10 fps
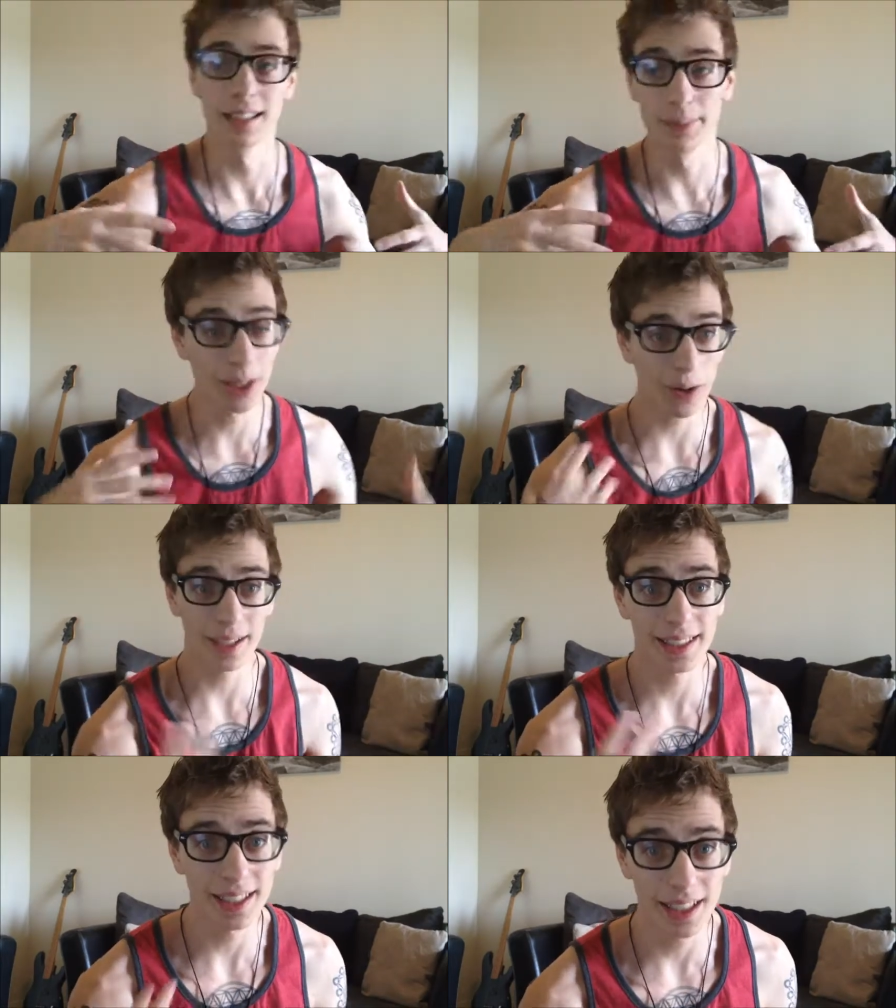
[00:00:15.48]
Let me go ahead
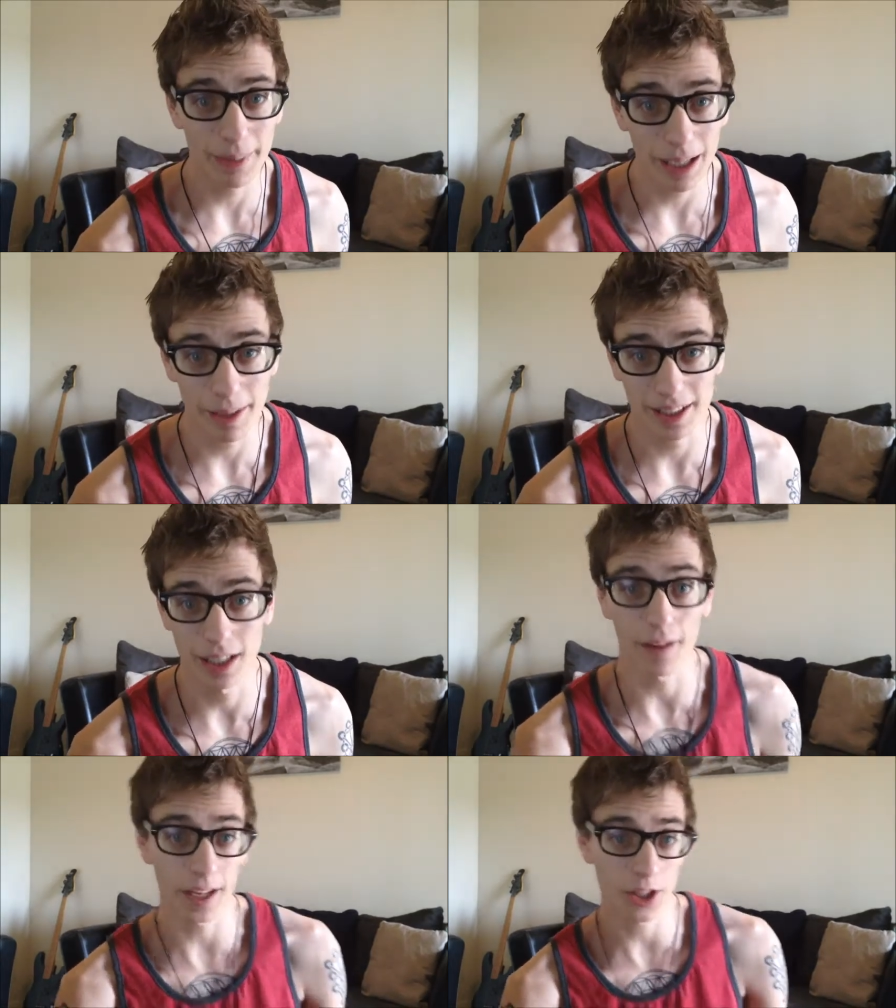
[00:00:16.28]
and tell you about
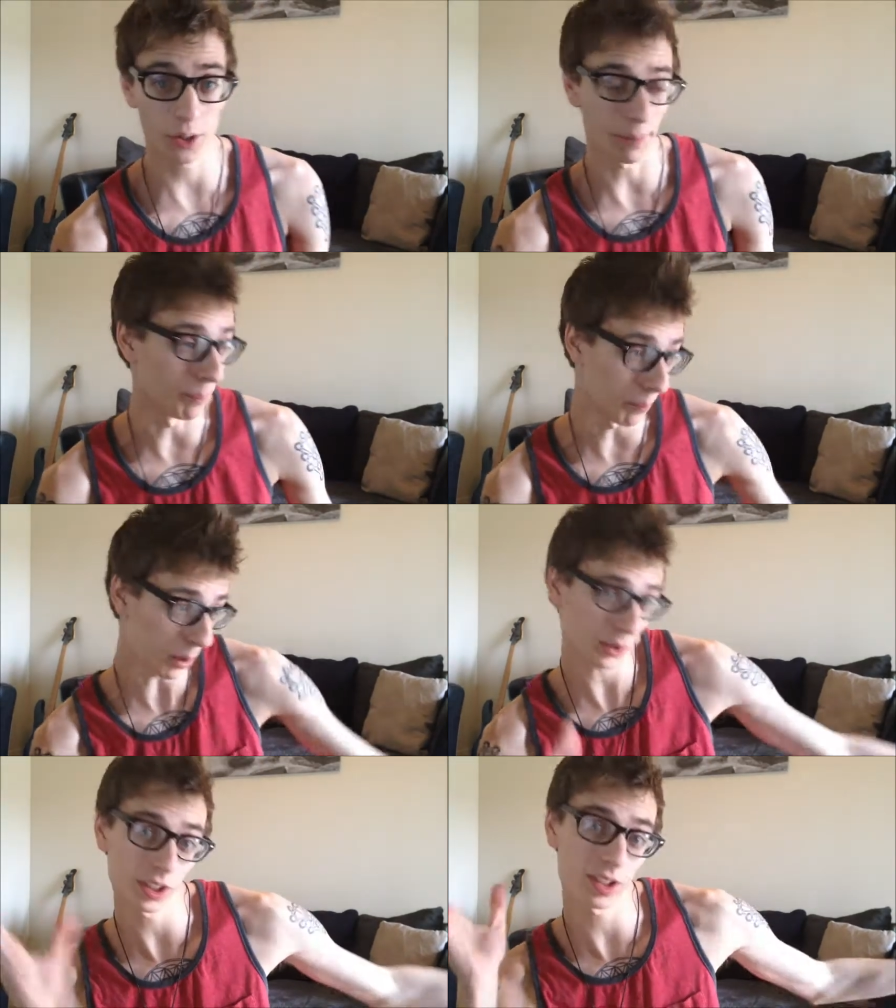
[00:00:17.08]
myself. I enjoy a
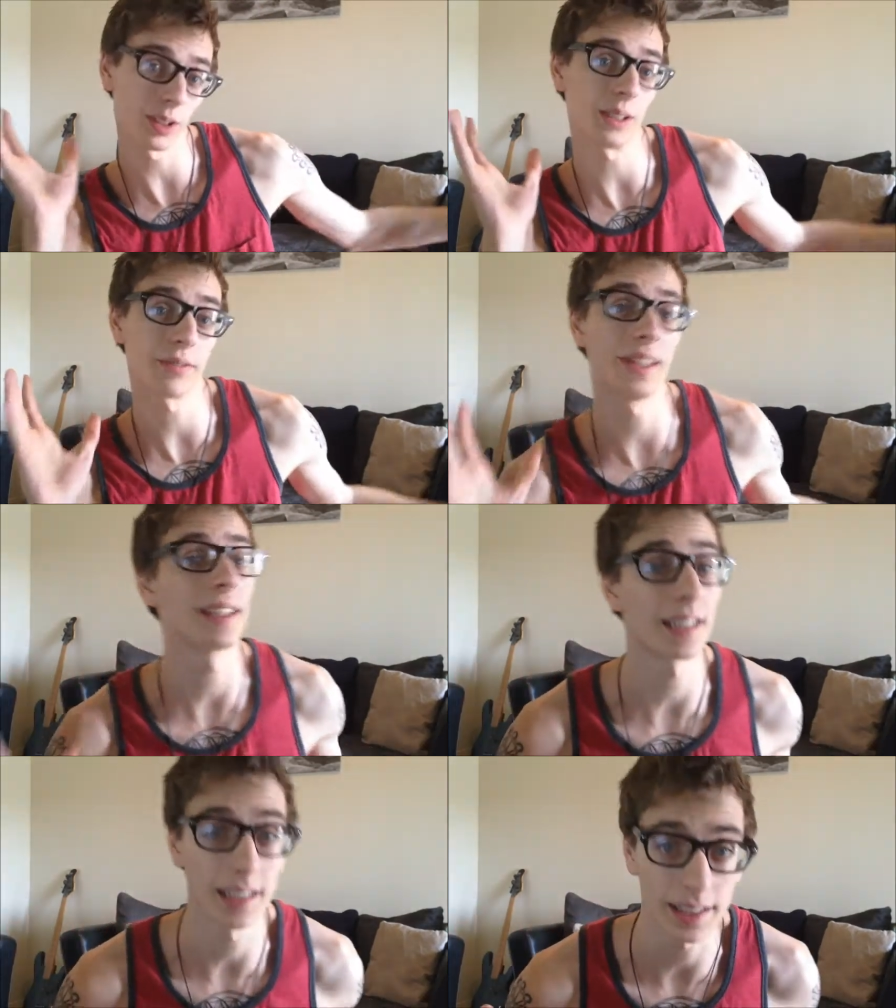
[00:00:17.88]
multitude of
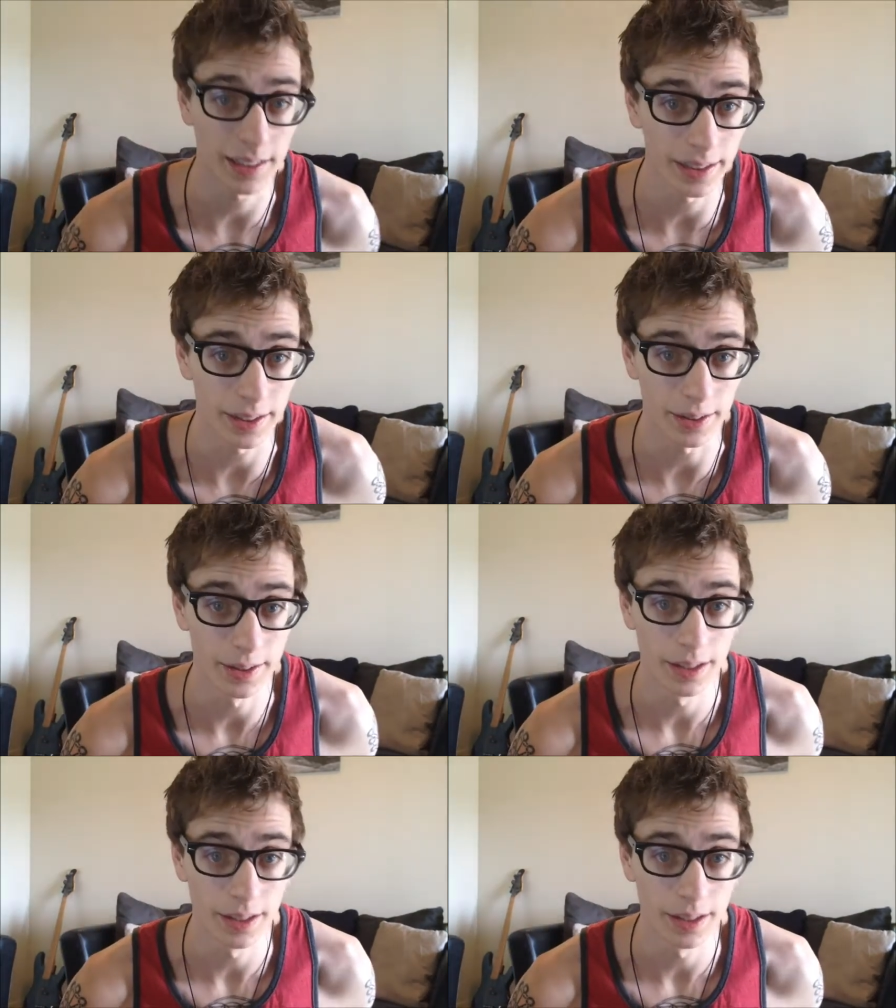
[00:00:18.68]
things I like to do.